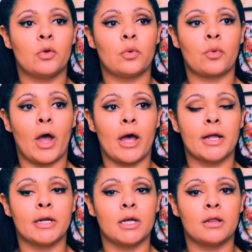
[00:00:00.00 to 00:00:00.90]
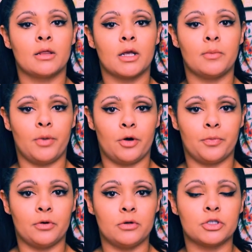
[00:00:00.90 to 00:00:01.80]
red than
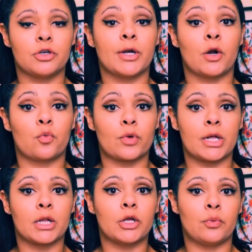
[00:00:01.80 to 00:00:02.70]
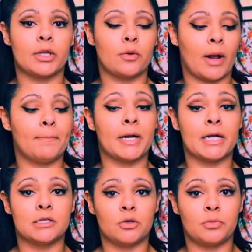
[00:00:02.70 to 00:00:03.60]
purple, so you get a really, really red, but
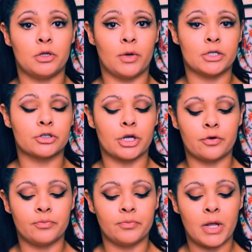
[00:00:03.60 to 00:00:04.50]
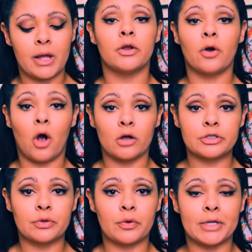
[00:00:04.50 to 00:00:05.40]
it is a blue undertone. You're
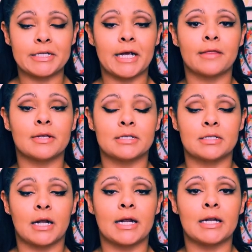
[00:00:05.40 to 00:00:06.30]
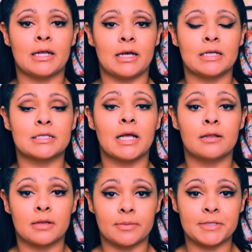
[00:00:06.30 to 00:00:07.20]
also going to get the Studded Kiss
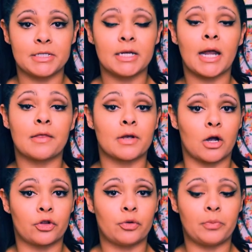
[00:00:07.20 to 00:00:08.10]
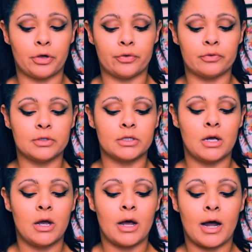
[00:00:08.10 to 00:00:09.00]
Lipstick in the color Muse.
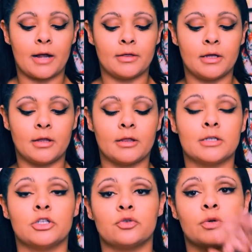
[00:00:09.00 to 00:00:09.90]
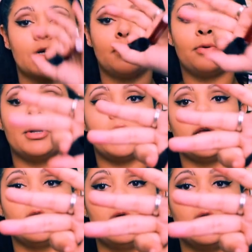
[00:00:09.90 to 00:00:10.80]
I think that this is really
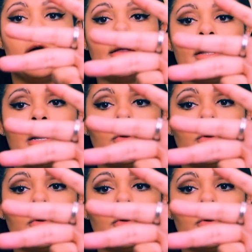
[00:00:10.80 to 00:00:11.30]
pretty. I think